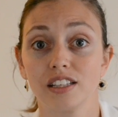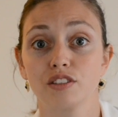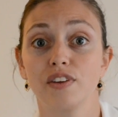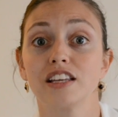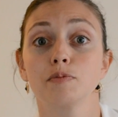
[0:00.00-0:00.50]

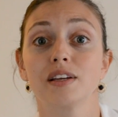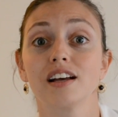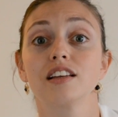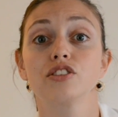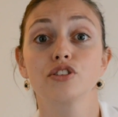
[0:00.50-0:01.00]
this phase,
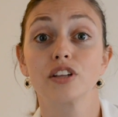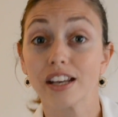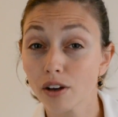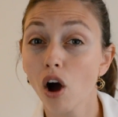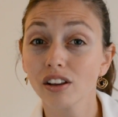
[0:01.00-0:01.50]
because
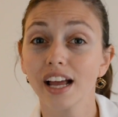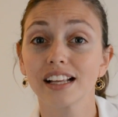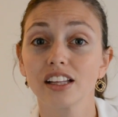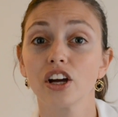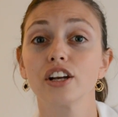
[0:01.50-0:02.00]
in all
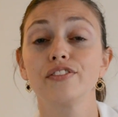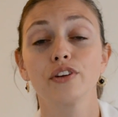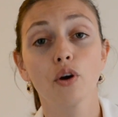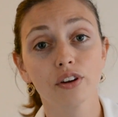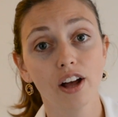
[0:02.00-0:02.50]
likelihood, if
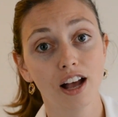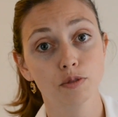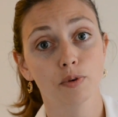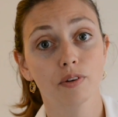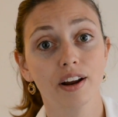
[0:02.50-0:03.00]
you go to the
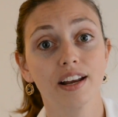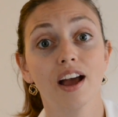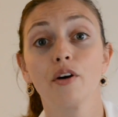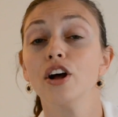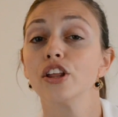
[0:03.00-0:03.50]
hospital right
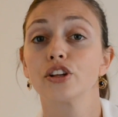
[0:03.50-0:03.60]
now,